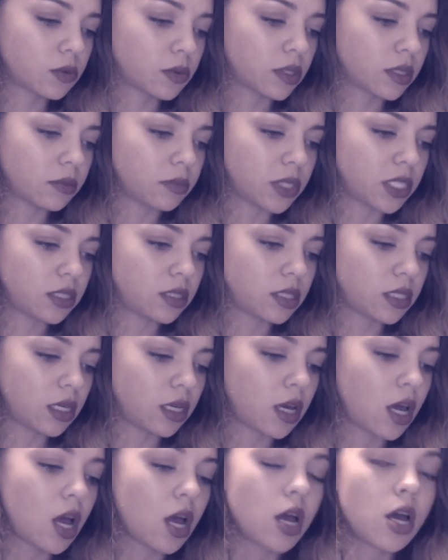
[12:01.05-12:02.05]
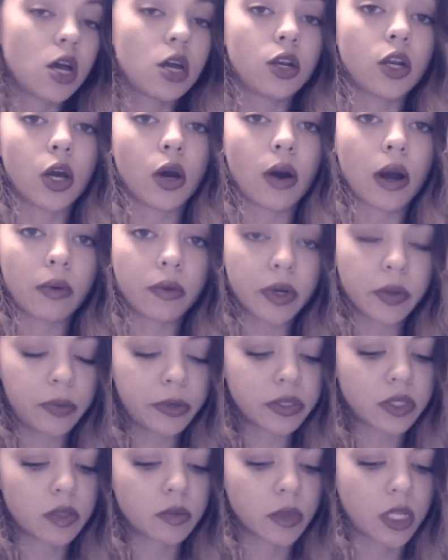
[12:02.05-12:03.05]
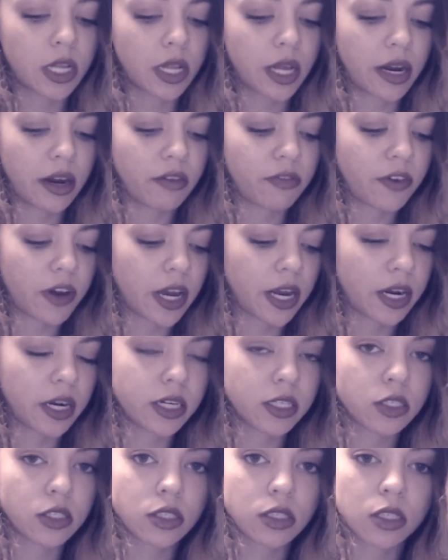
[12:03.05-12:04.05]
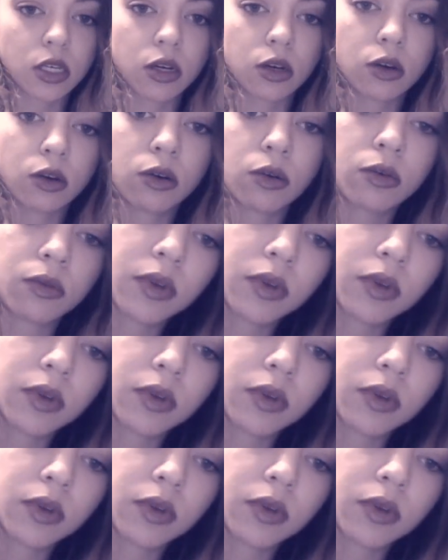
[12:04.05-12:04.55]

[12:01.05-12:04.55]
Well, let me see. No, I want to pull some clarifiers. So